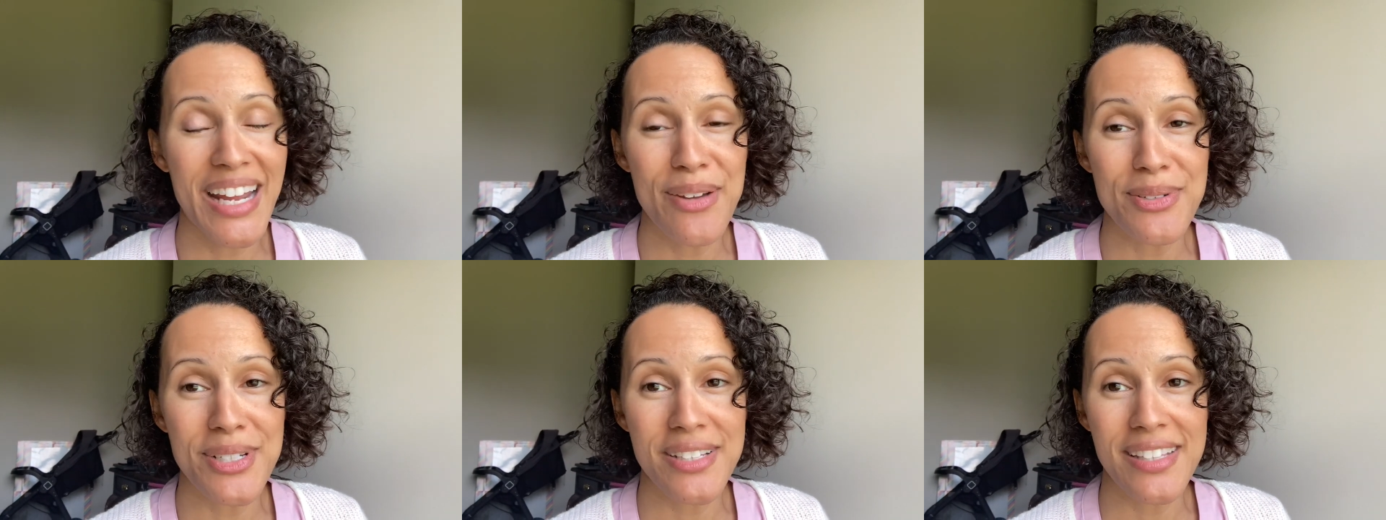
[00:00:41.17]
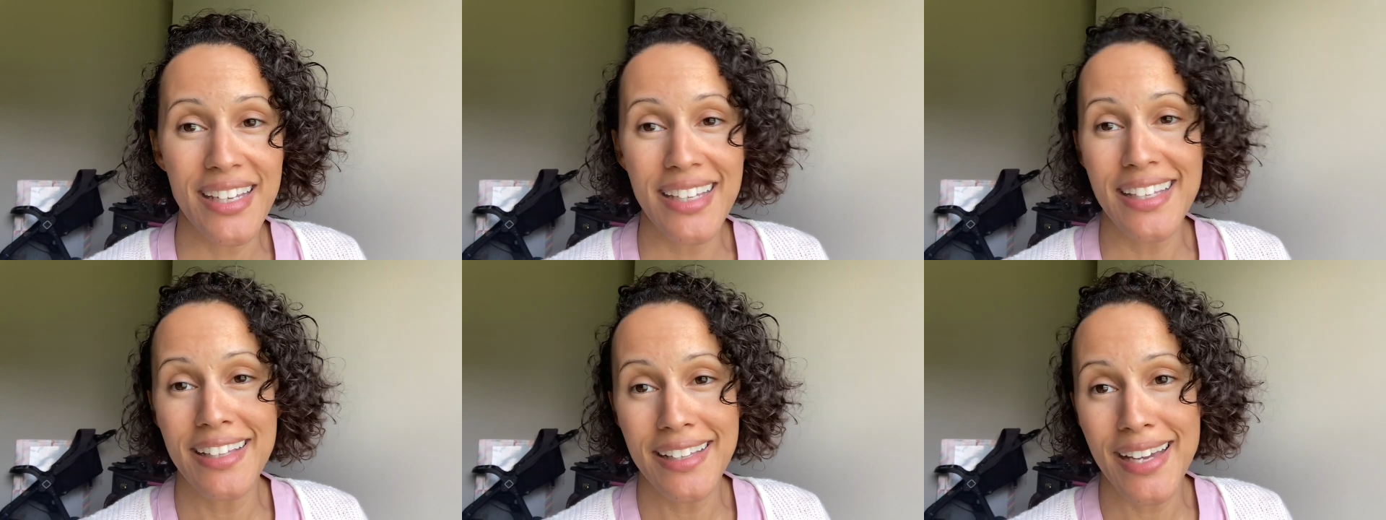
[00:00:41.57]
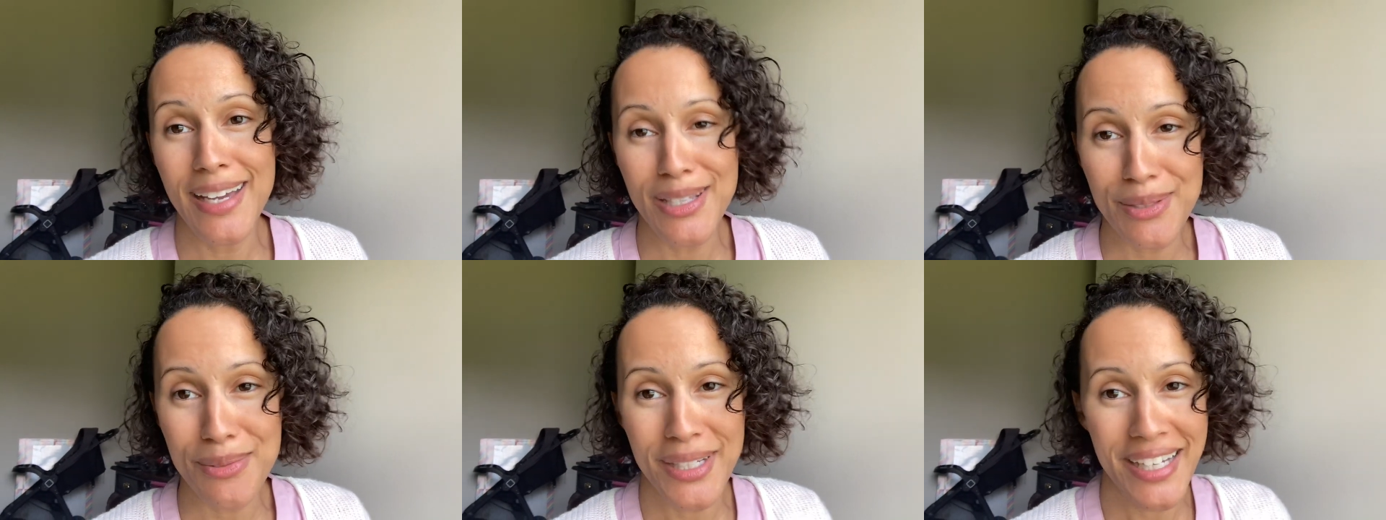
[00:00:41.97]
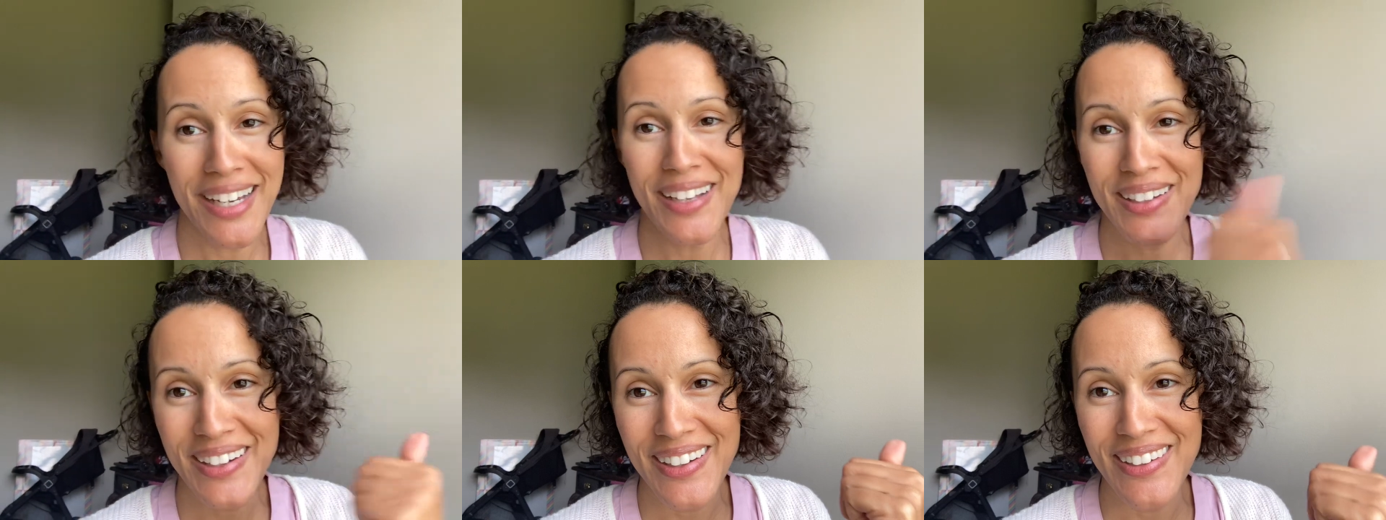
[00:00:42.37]
I was just like, Elias, we
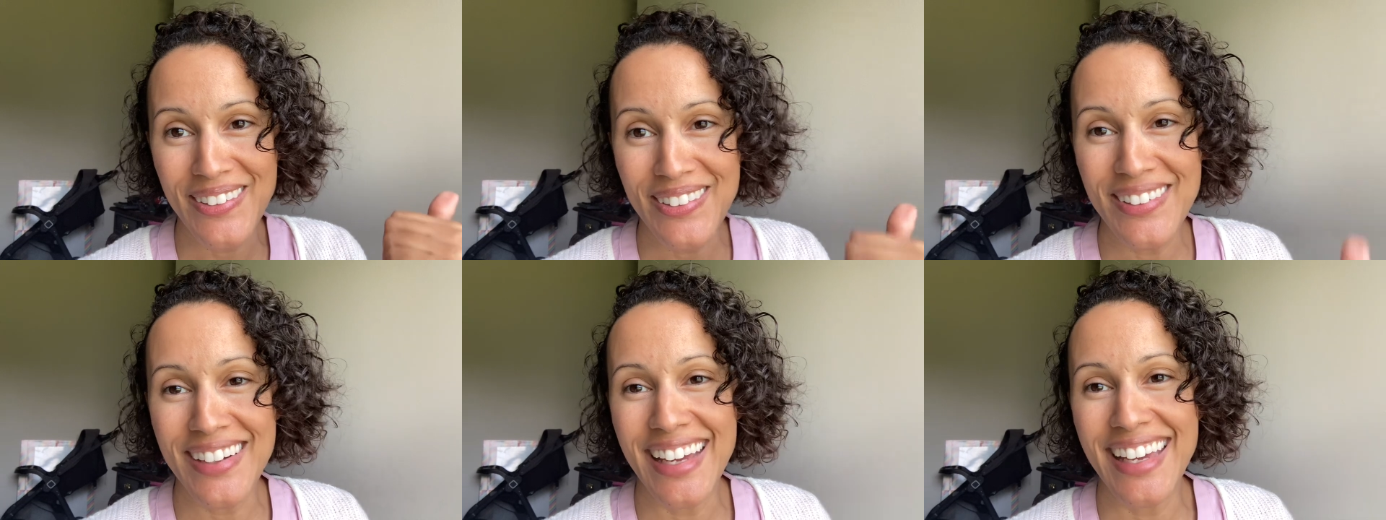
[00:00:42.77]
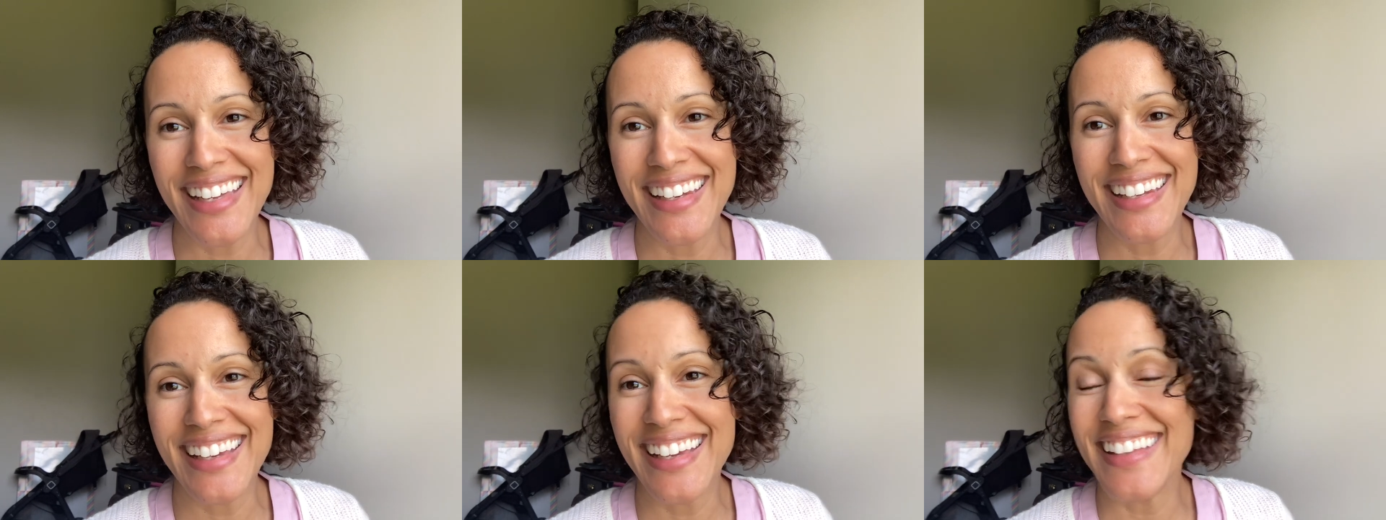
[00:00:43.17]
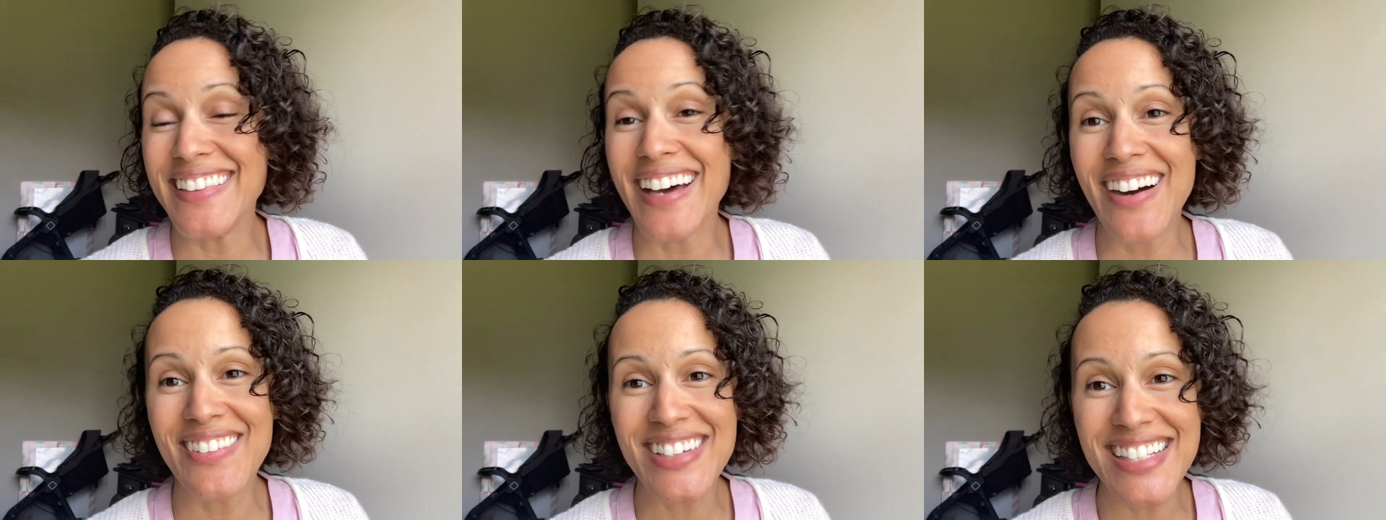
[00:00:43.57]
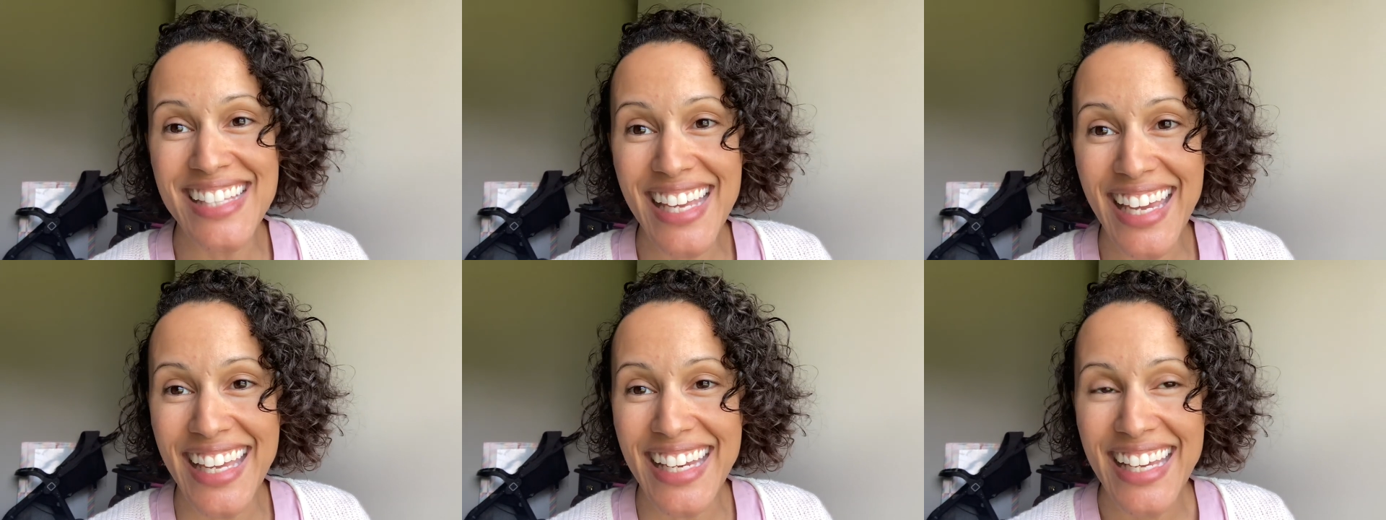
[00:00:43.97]
gotta go. And that was
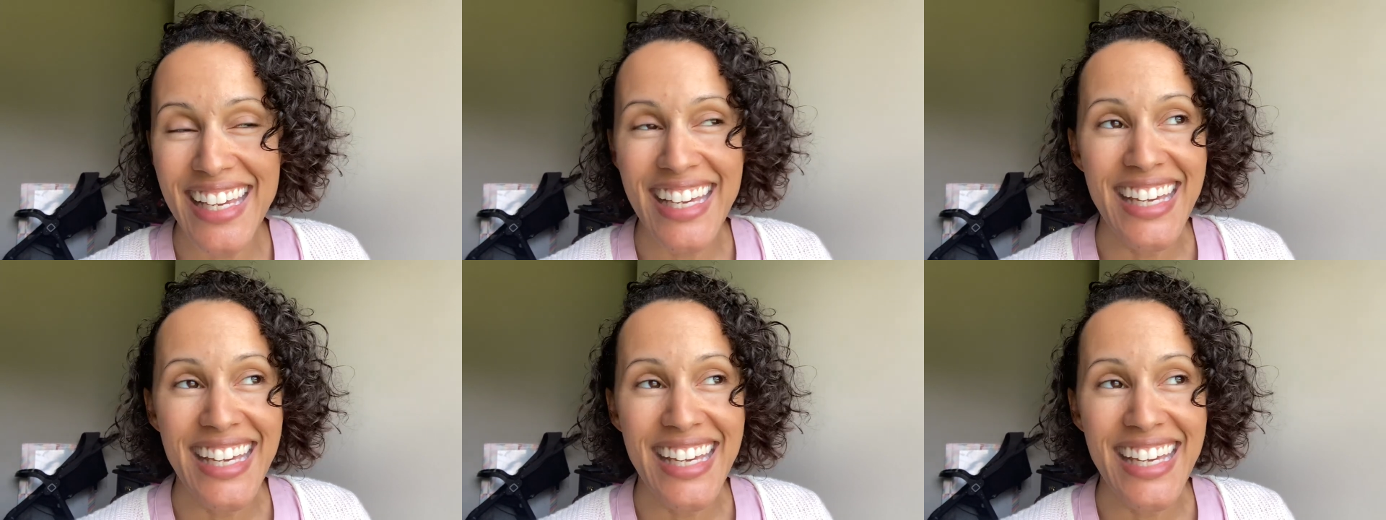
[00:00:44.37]
it.